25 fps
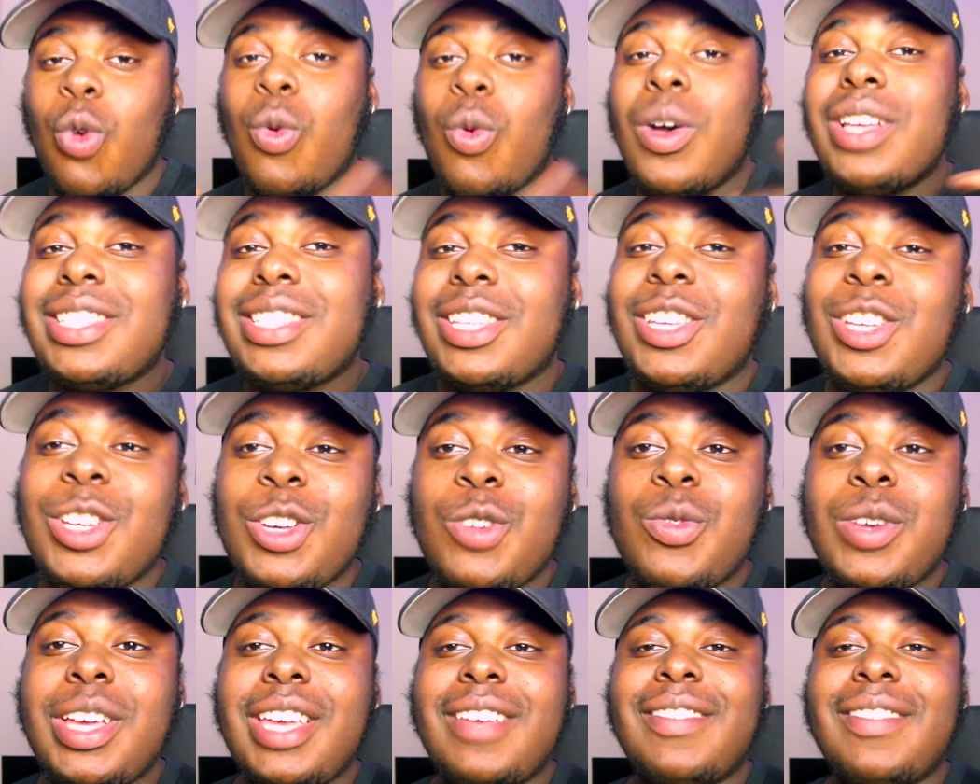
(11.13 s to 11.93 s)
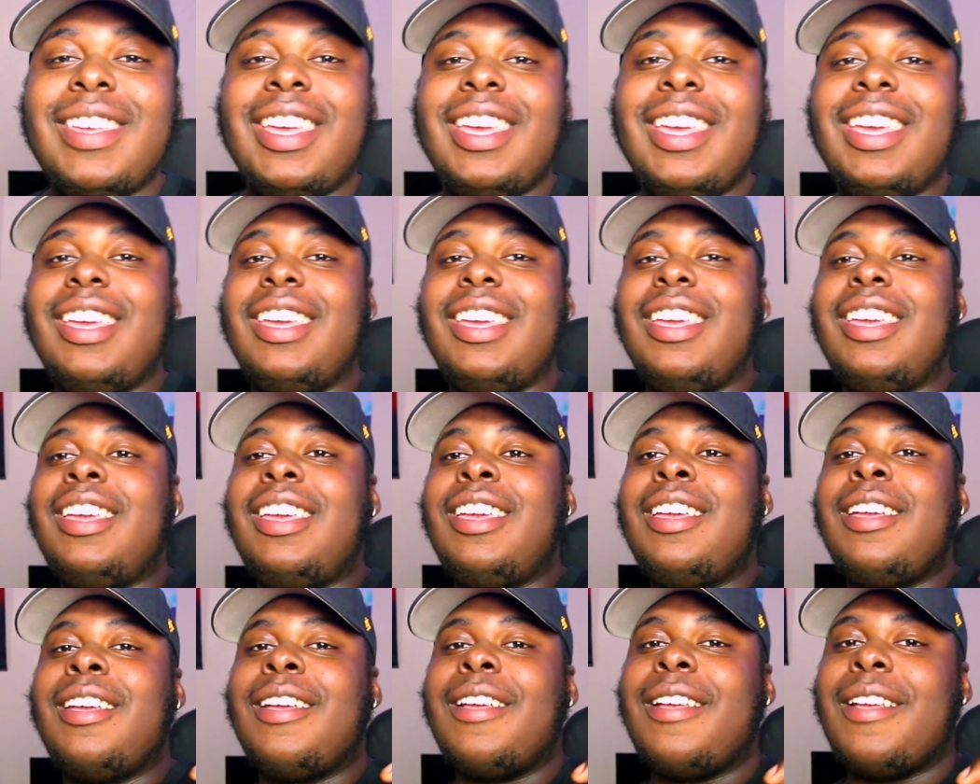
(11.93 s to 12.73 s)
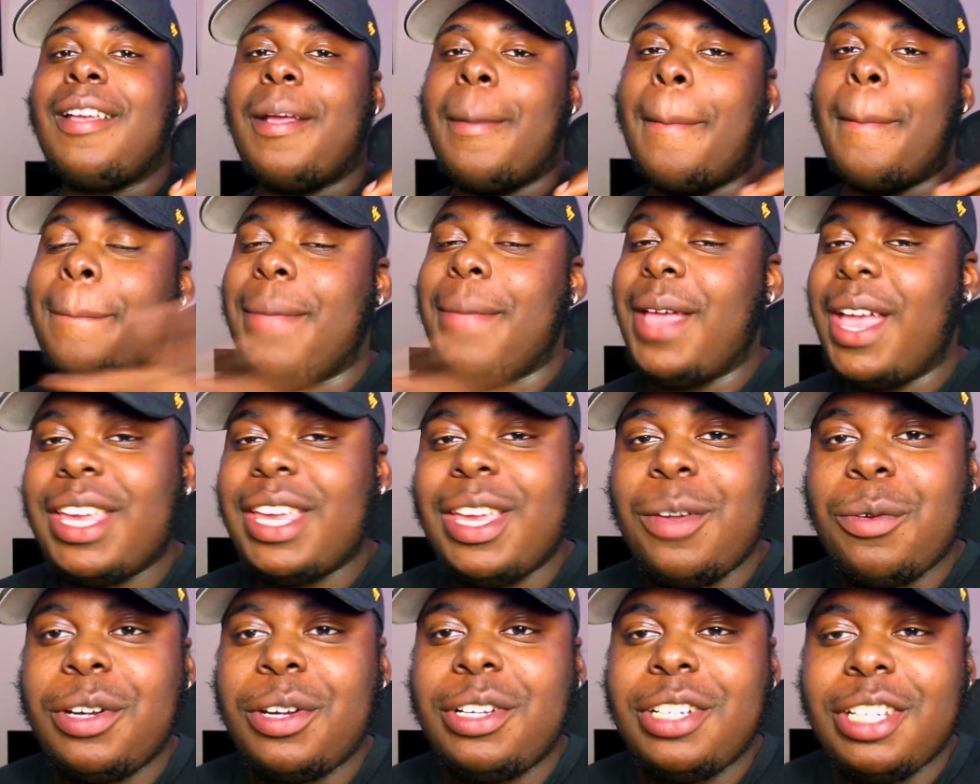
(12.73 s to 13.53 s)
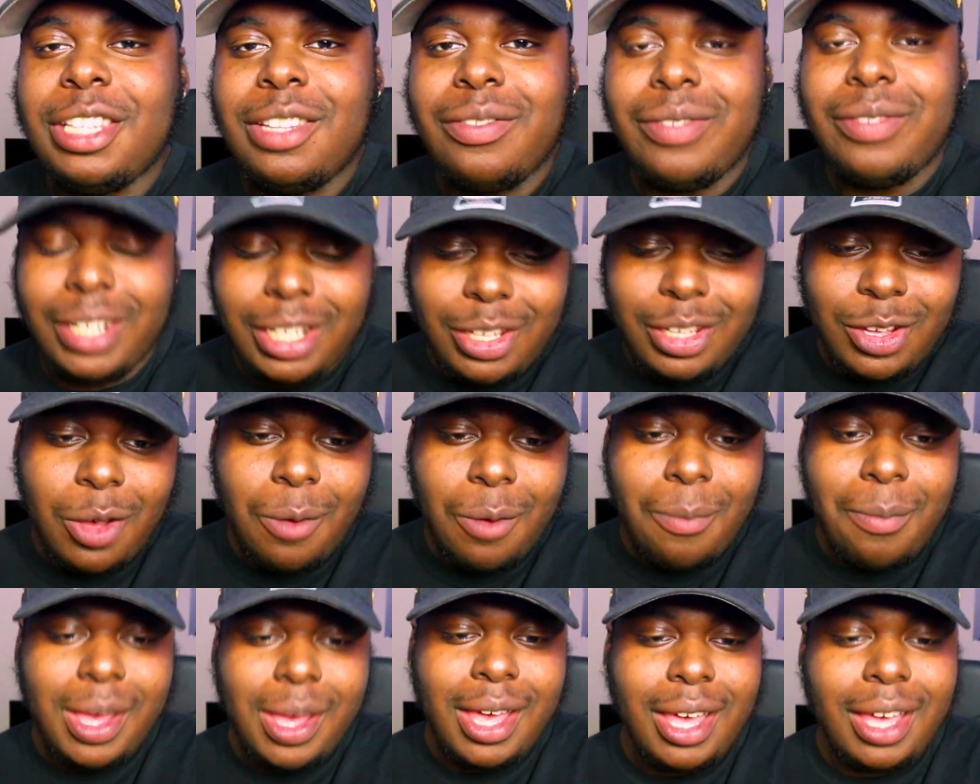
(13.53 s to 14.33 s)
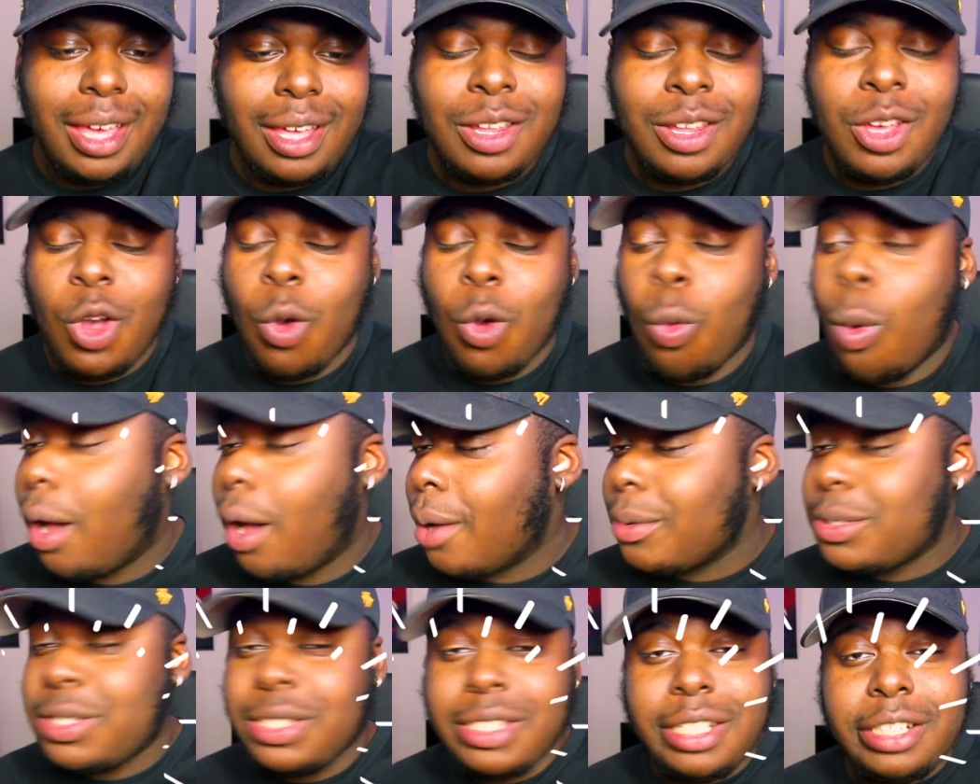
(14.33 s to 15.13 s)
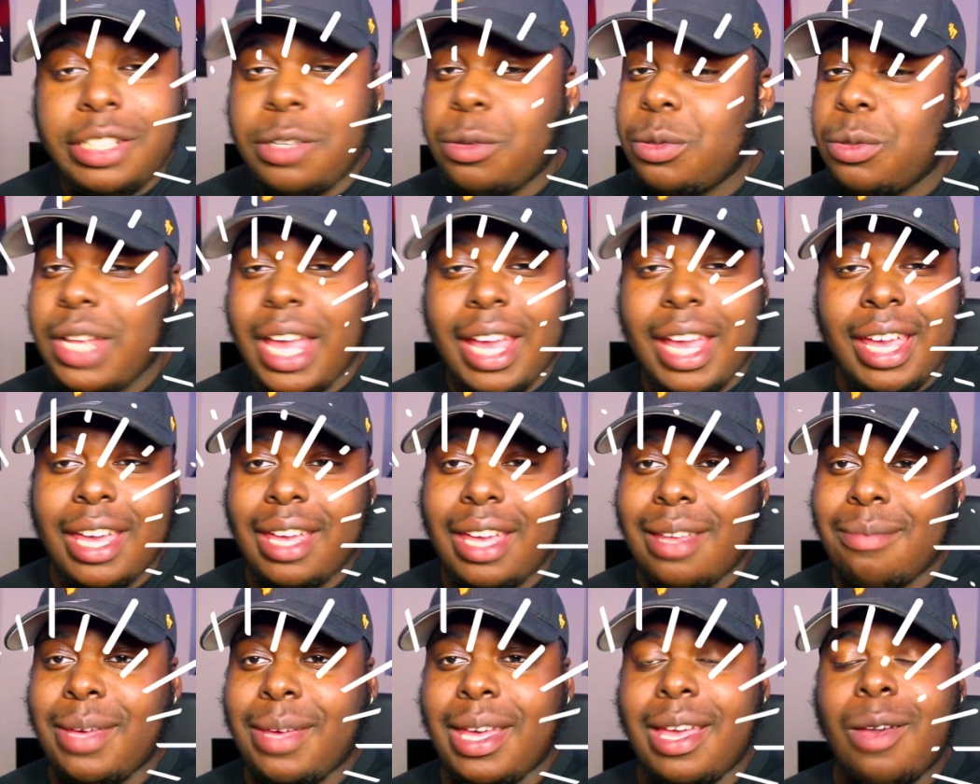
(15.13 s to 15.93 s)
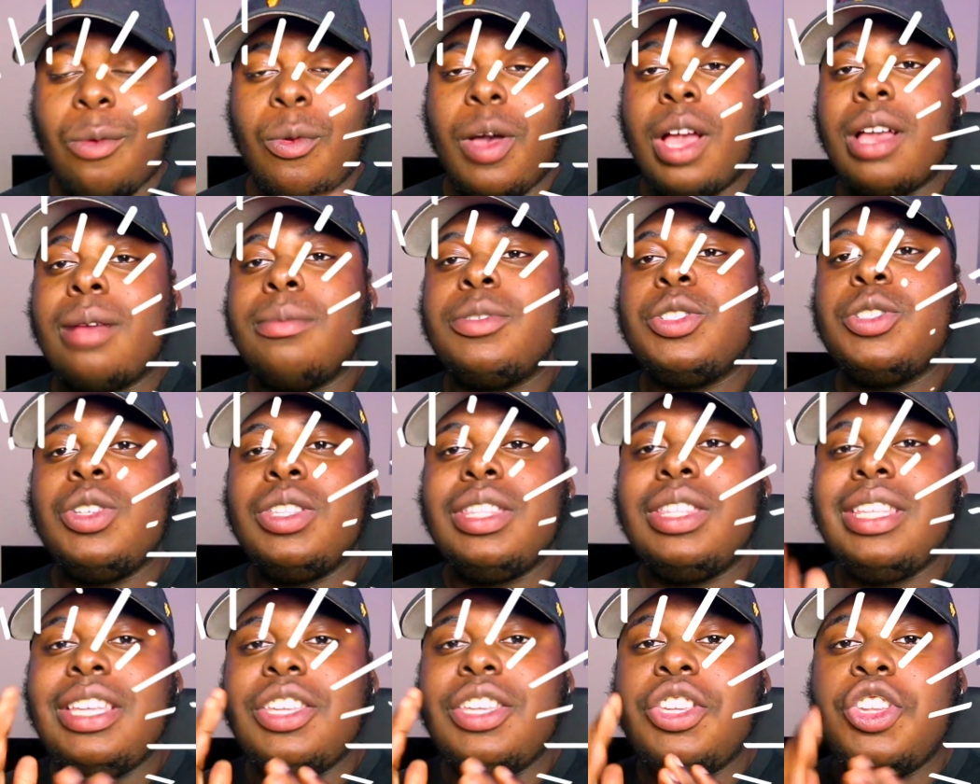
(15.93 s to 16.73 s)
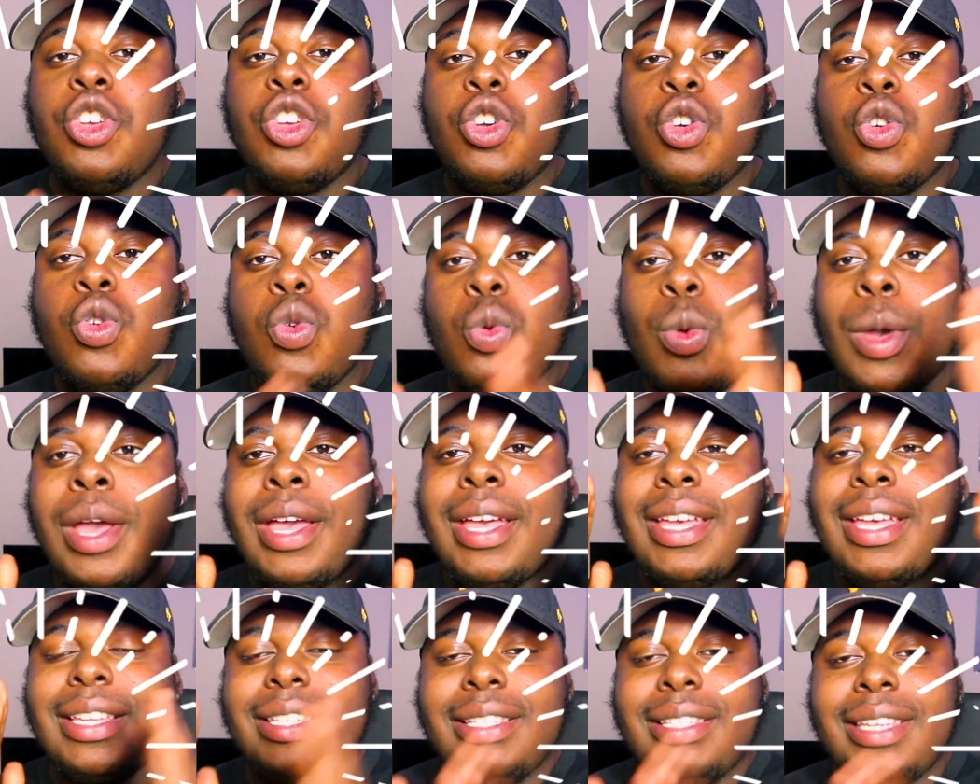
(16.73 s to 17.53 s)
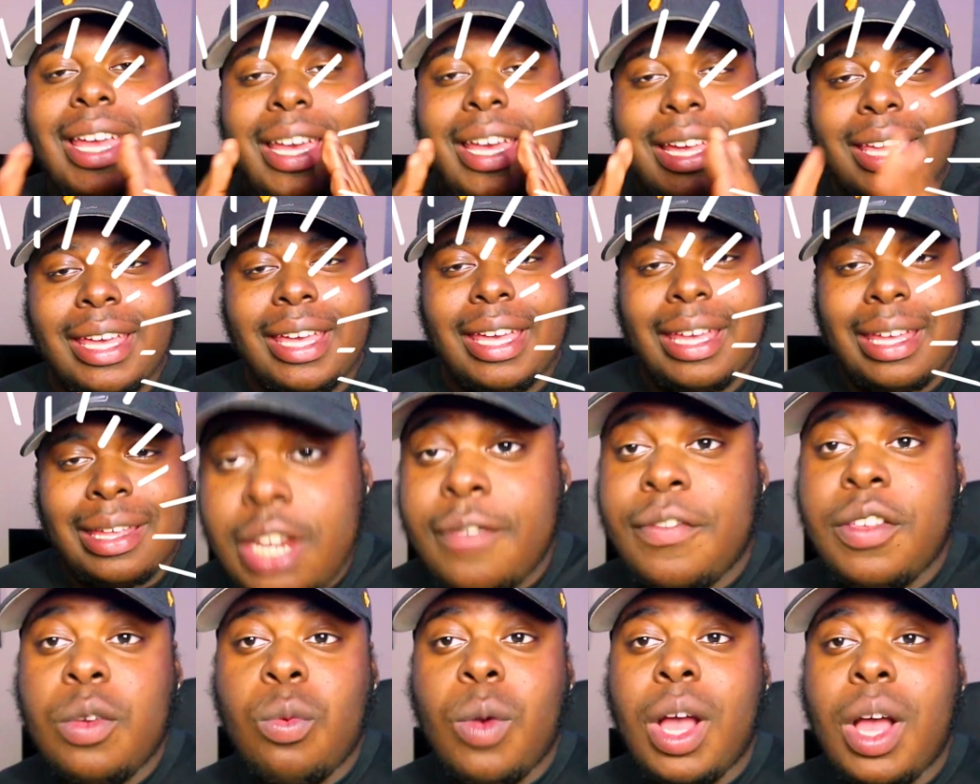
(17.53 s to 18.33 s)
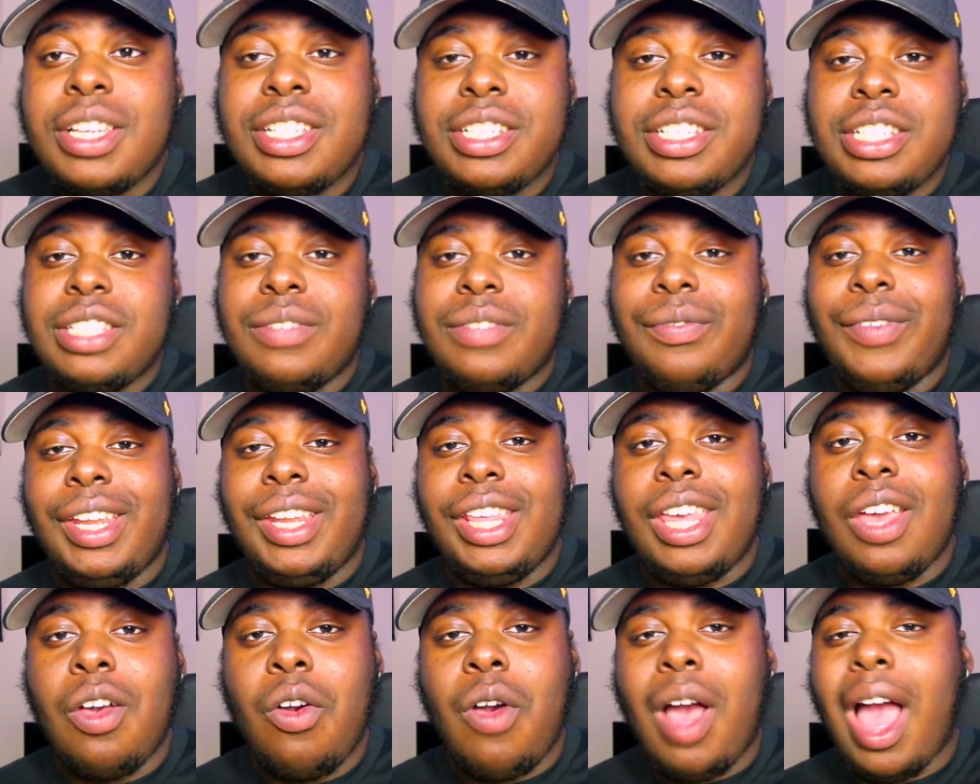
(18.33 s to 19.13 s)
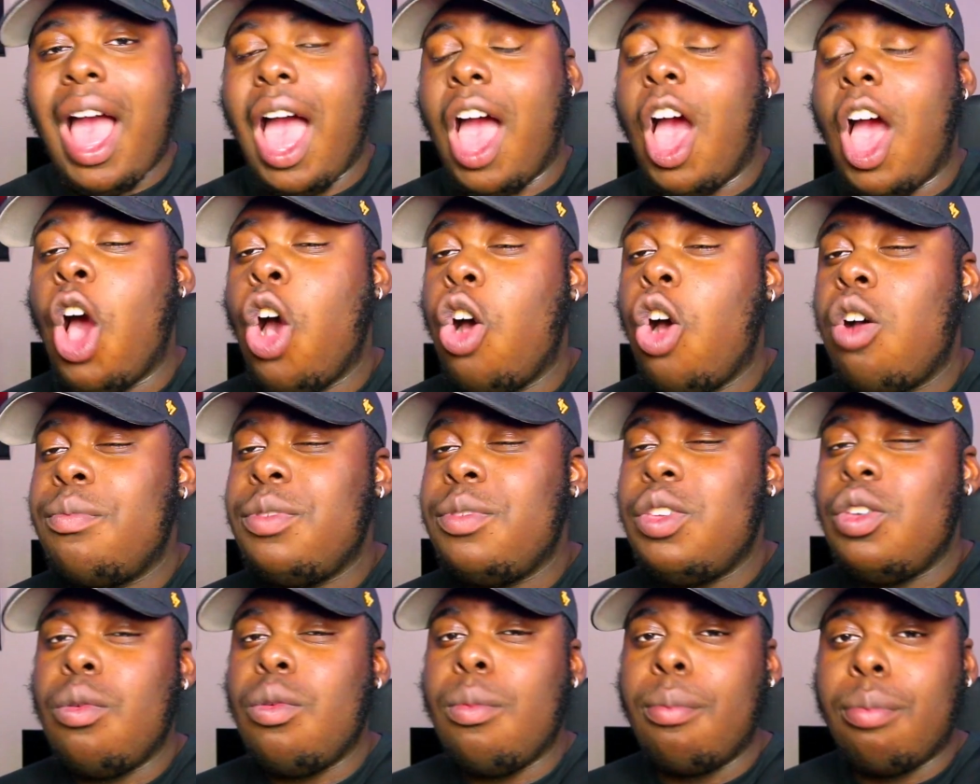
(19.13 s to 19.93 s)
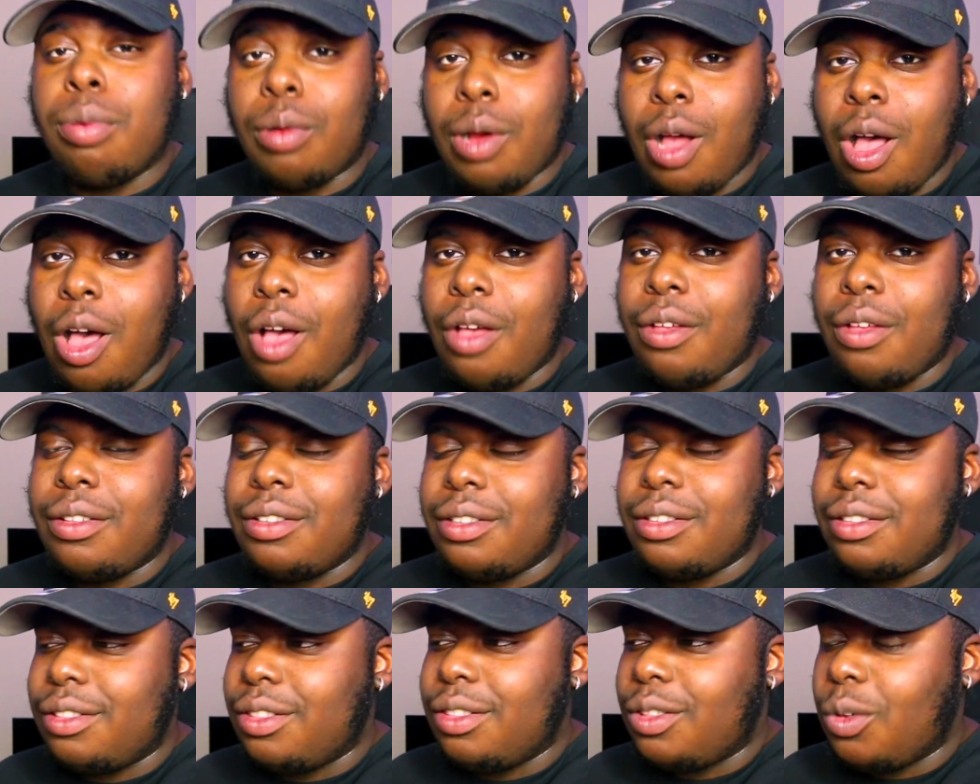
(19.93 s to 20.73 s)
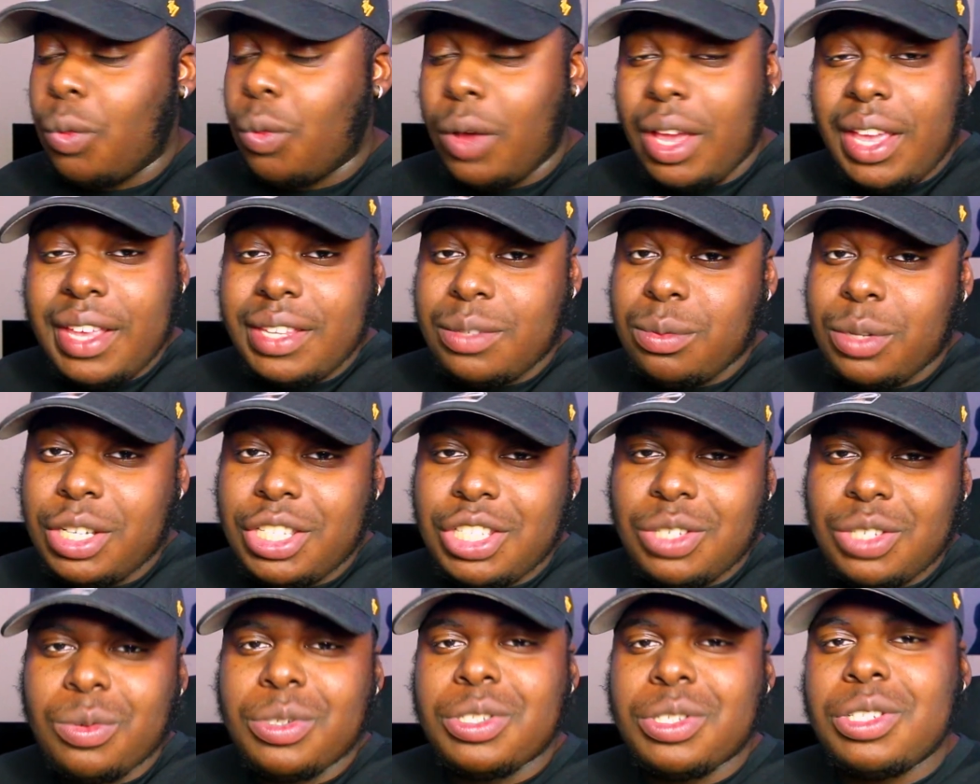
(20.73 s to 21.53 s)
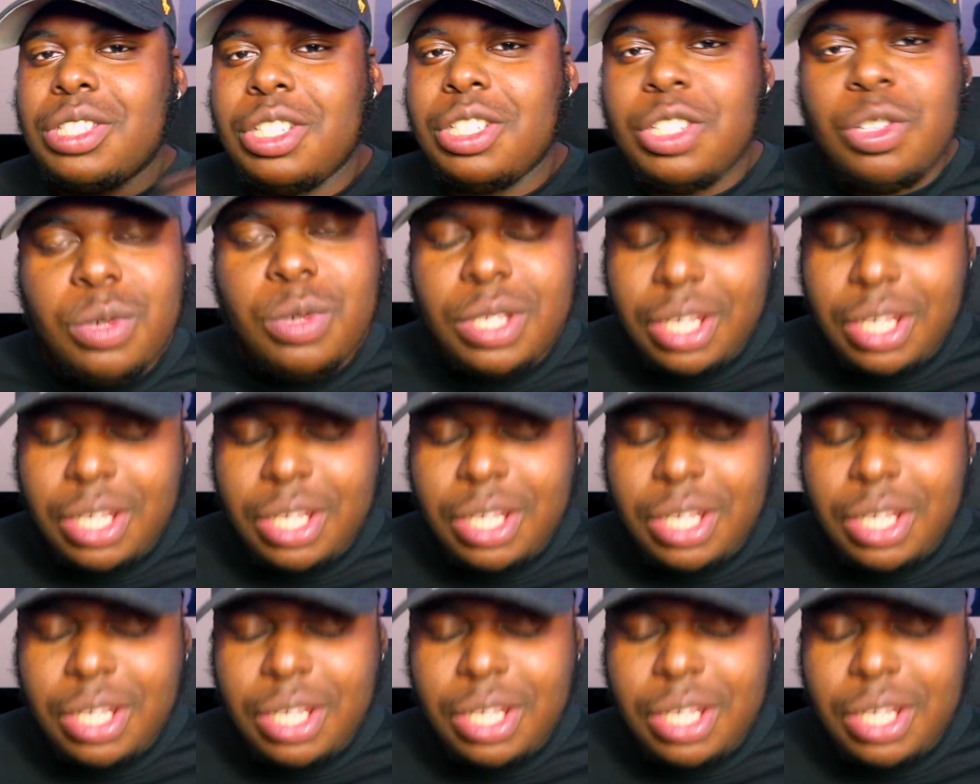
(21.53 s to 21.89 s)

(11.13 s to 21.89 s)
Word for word: What's good, Wave Gang? Back here with another video, man. Welcome to the new decade, man. Welcome to the new decade. If you're watching this video, I hope you brought the waves with you into the new